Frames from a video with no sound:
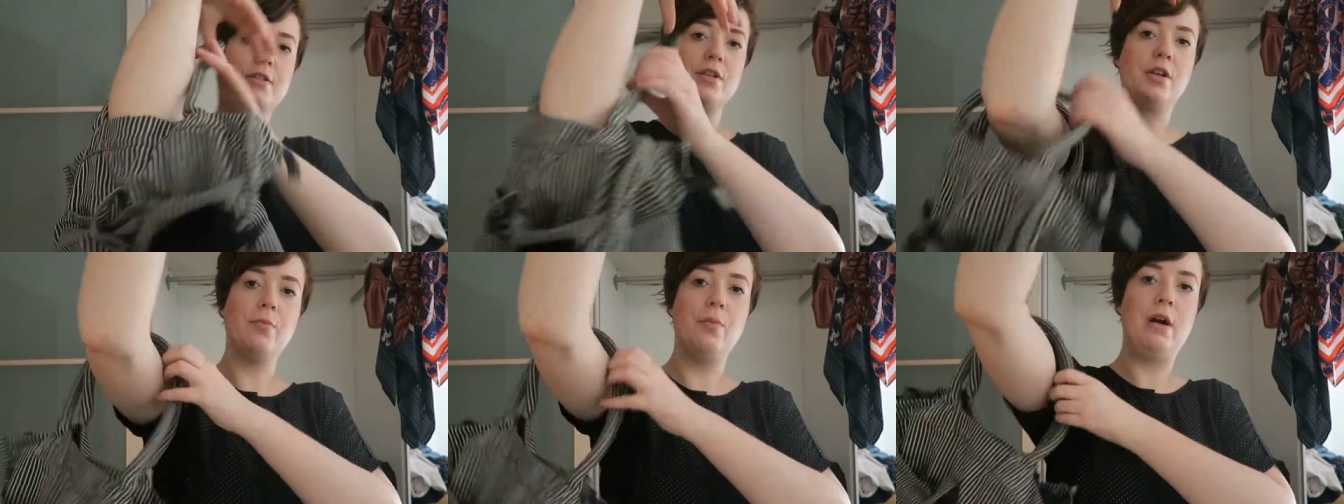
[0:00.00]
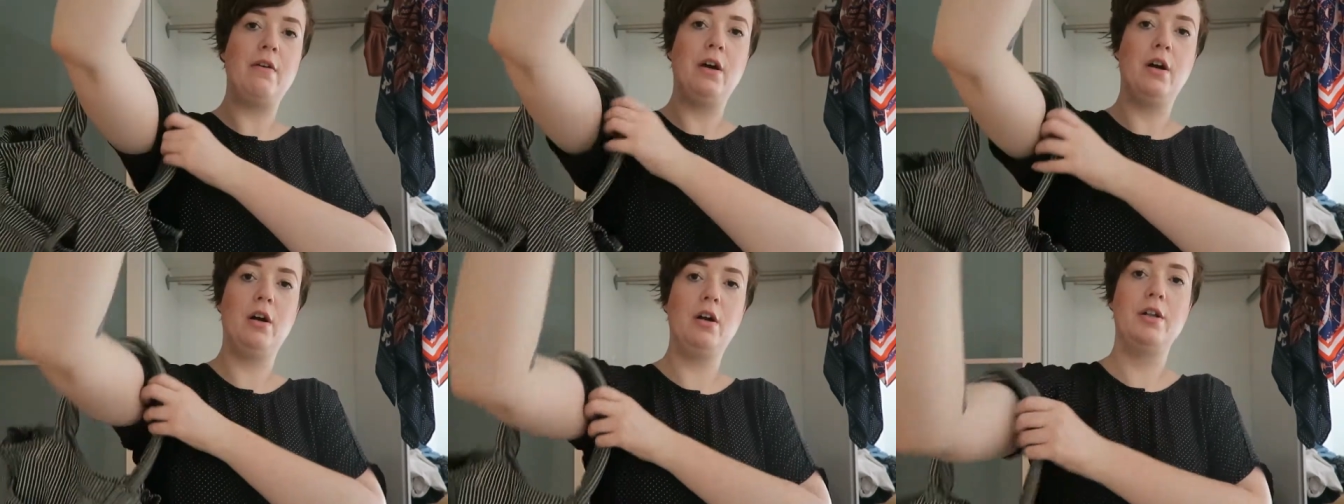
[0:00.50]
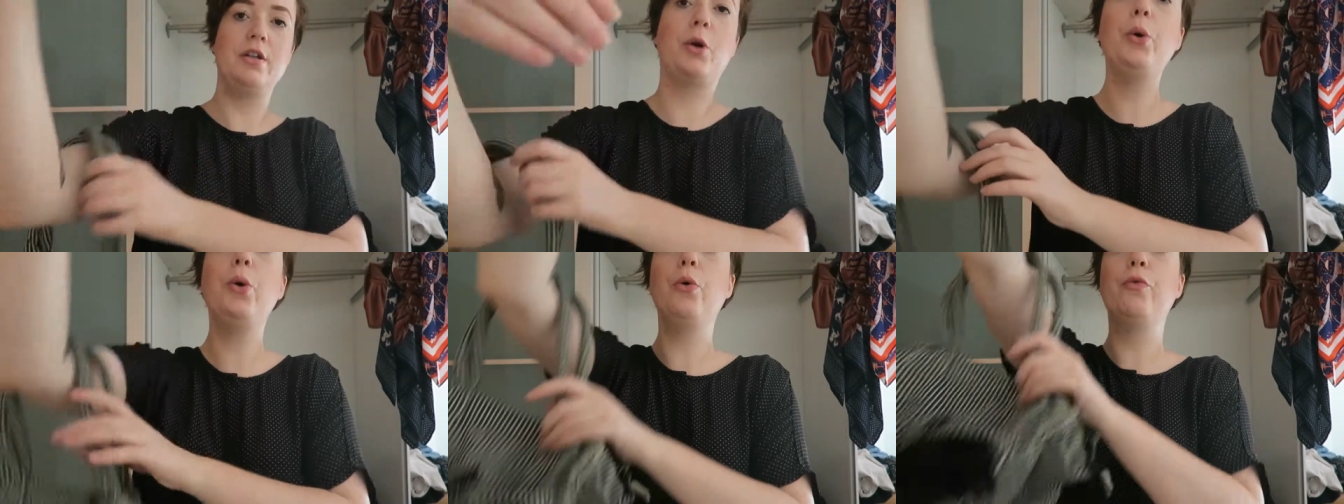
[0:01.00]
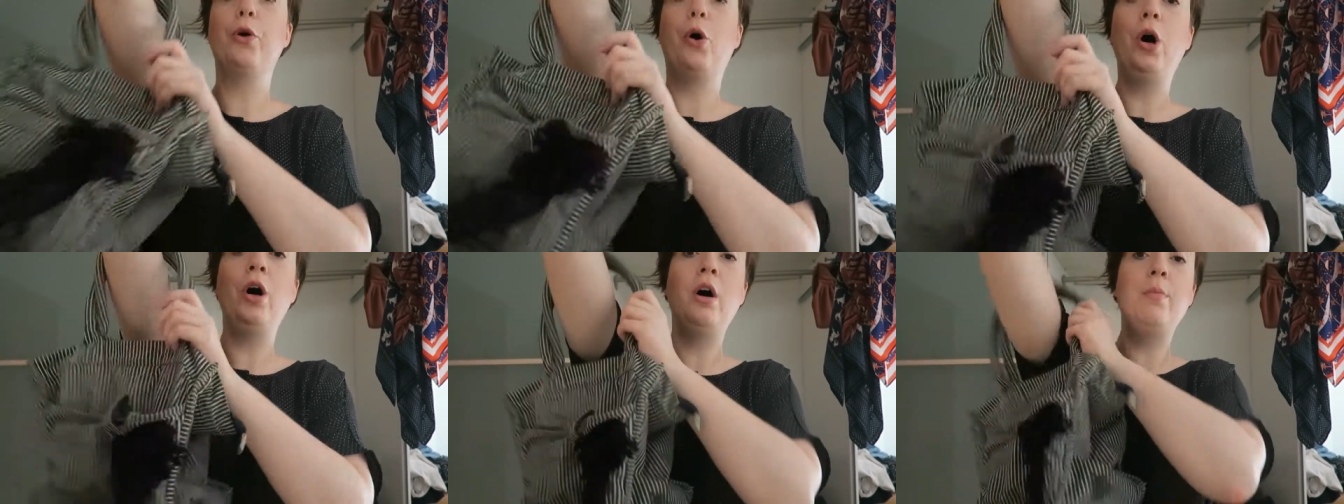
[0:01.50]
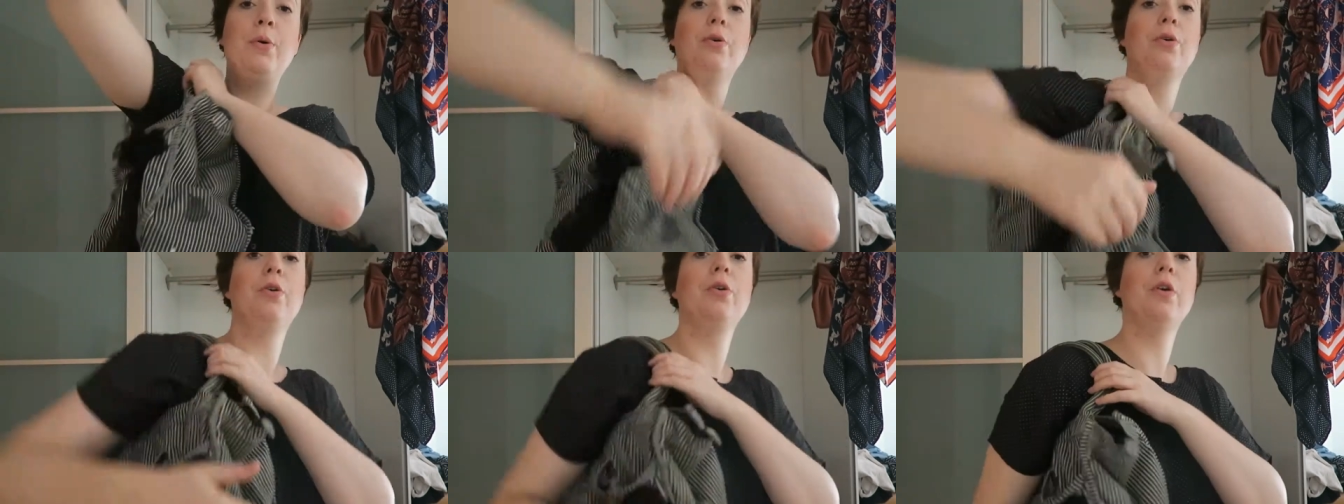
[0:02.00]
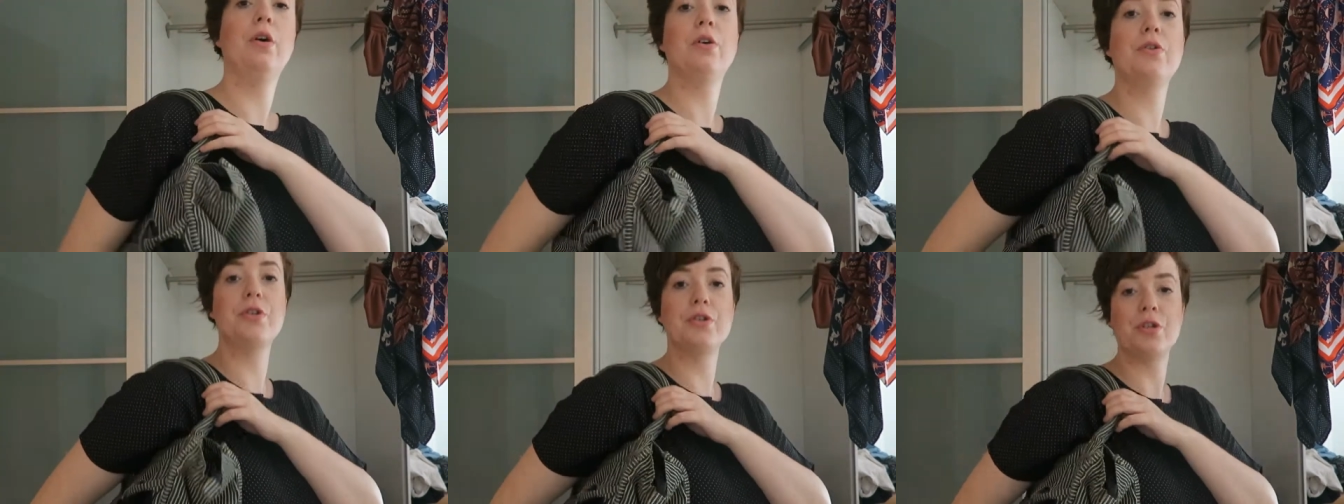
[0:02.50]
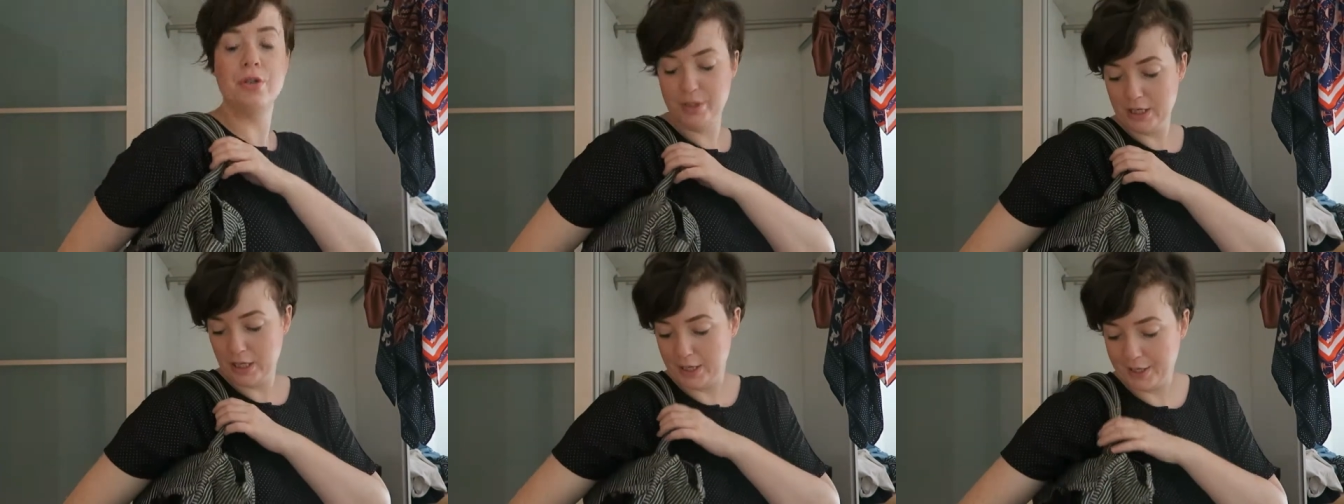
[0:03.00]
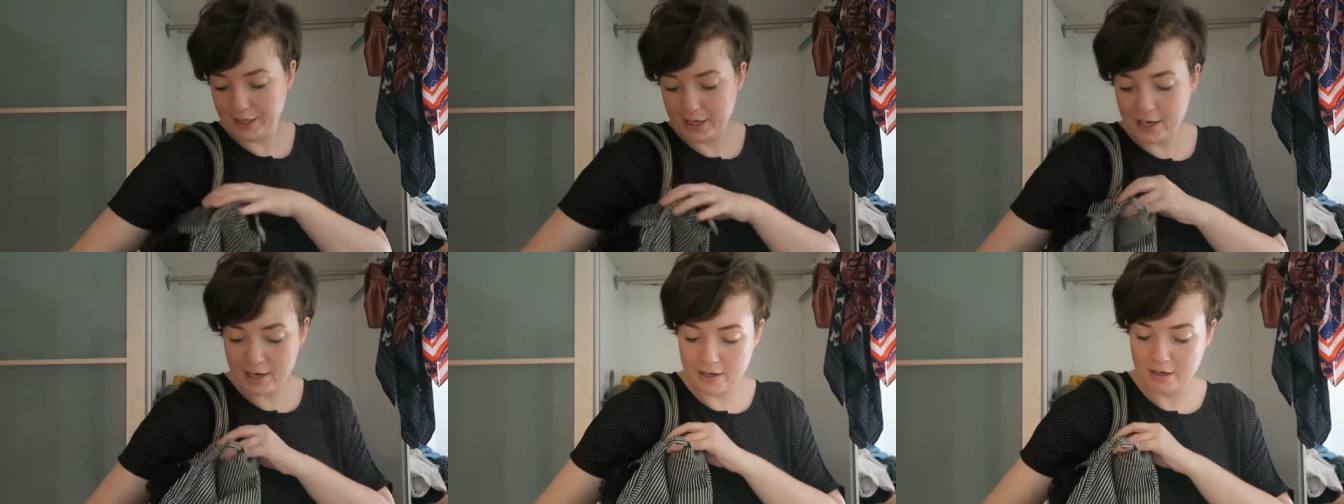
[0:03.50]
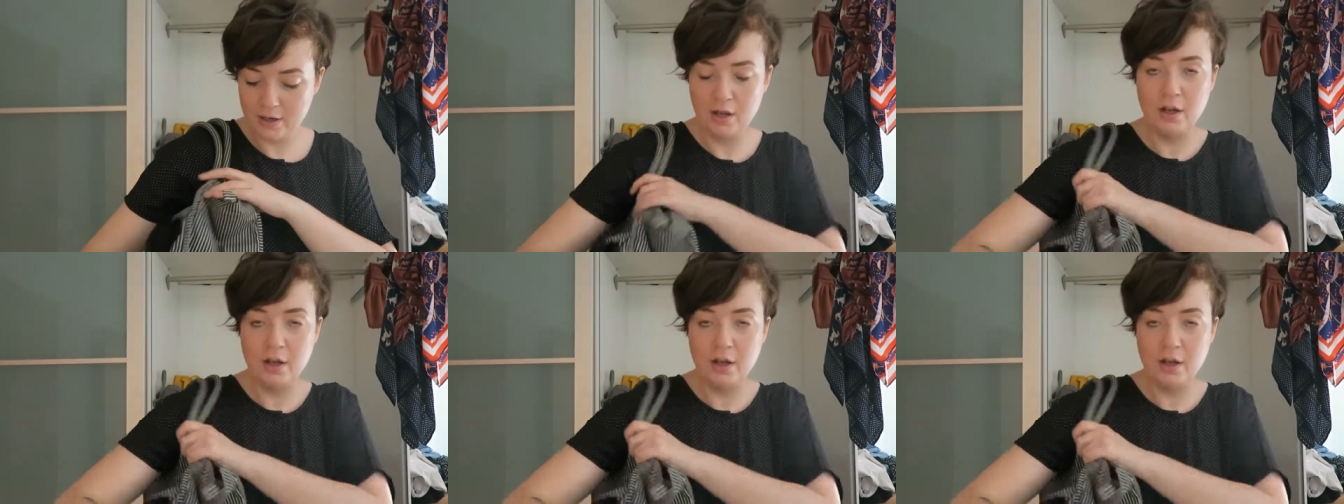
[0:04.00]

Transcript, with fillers: so you can wear it in the crook of your arm or on your shoulder like that.